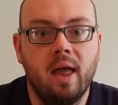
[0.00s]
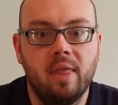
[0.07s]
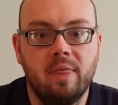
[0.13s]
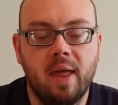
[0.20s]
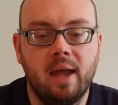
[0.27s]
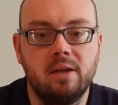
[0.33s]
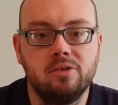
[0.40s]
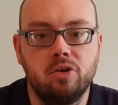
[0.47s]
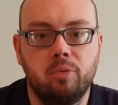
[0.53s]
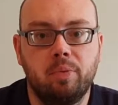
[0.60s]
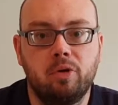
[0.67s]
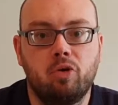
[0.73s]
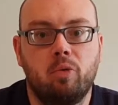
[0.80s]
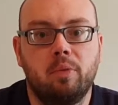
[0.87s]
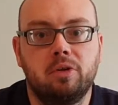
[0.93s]
that is our
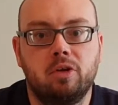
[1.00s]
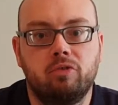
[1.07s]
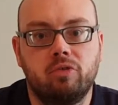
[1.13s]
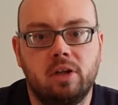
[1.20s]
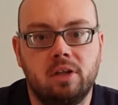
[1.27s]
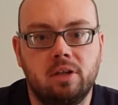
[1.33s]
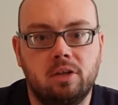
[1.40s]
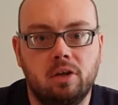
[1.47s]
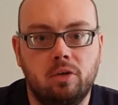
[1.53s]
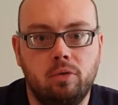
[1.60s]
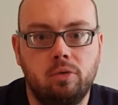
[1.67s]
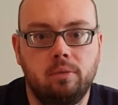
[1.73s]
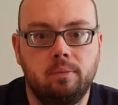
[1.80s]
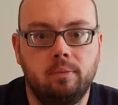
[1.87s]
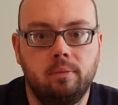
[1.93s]
barometer ready to
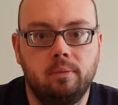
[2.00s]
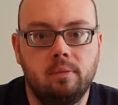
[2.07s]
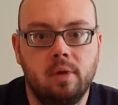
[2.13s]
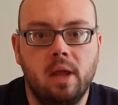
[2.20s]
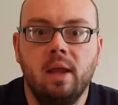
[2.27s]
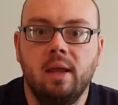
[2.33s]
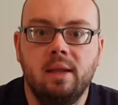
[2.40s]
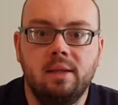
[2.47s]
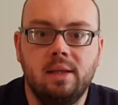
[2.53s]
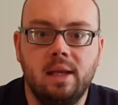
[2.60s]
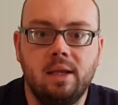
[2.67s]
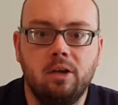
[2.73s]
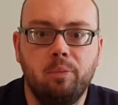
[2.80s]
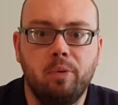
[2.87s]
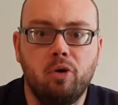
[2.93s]
go.
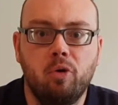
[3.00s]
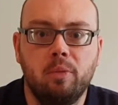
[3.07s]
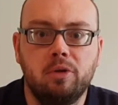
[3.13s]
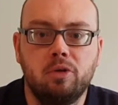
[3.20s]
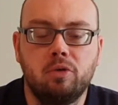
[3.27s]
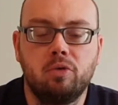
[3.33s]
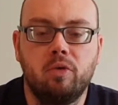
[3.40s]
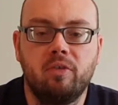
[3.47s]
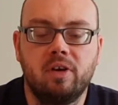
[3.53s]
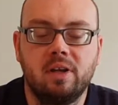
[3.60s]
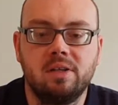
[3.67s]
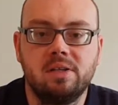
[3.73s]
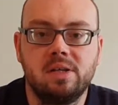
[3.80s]
Take your barometer over and